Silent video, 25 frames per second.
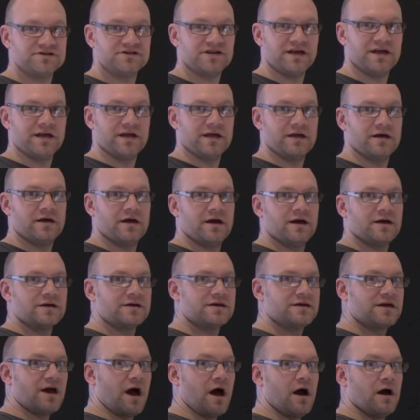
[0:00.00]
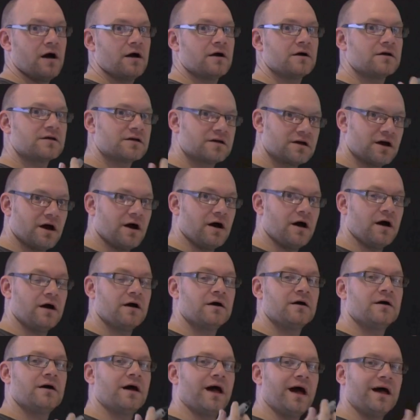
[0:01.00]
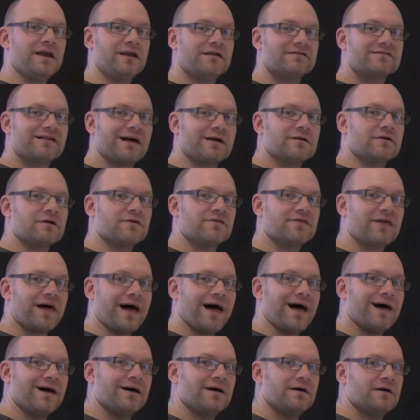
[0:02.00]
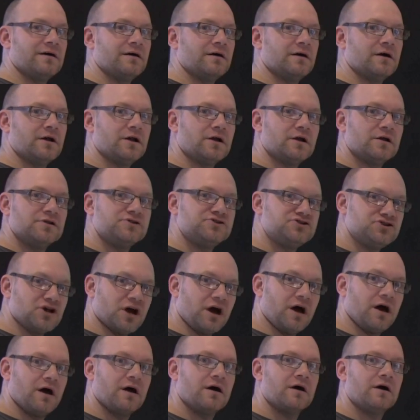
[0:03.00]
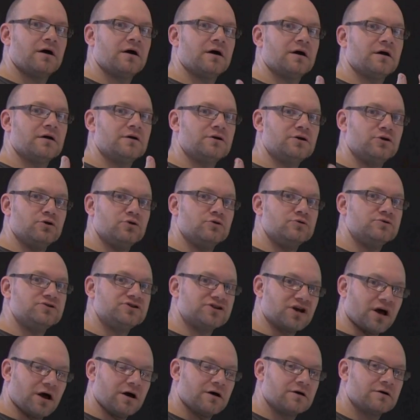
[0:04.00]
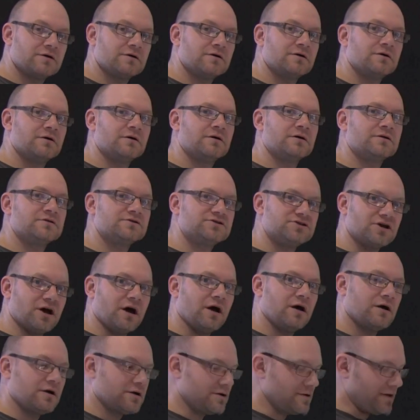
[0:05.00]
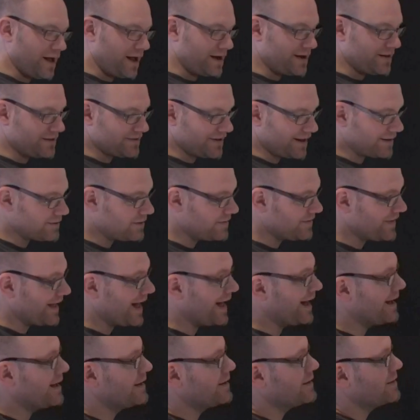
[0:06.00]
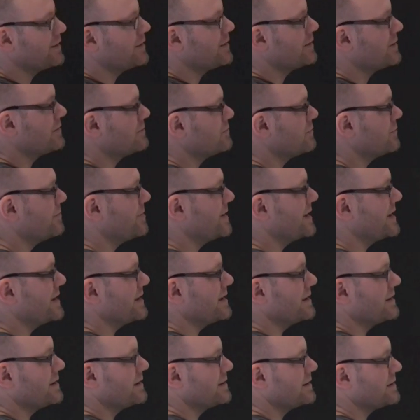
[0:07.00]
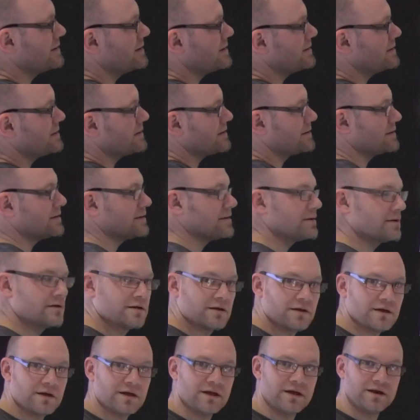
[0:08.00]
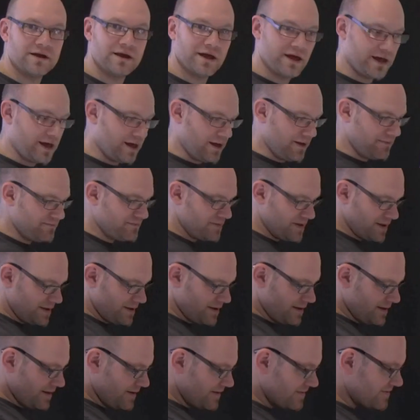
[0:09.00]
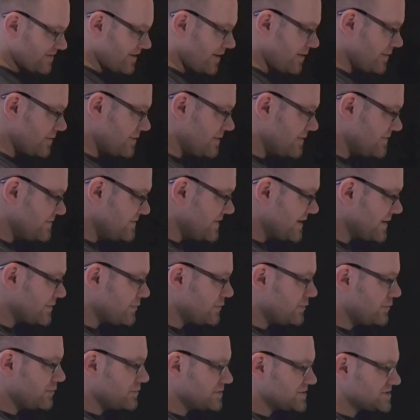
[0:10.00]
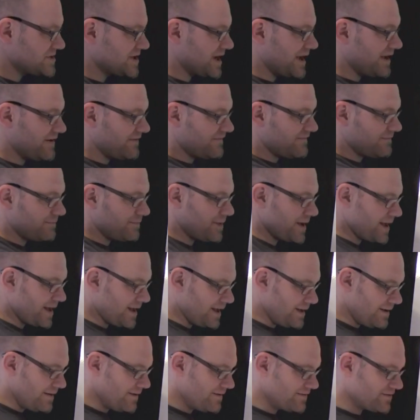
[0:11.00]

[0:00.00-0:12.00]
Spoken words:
G, G, K, any sound like that, J, luge, J, any sound like that will be in here. So nickel, chafe, P.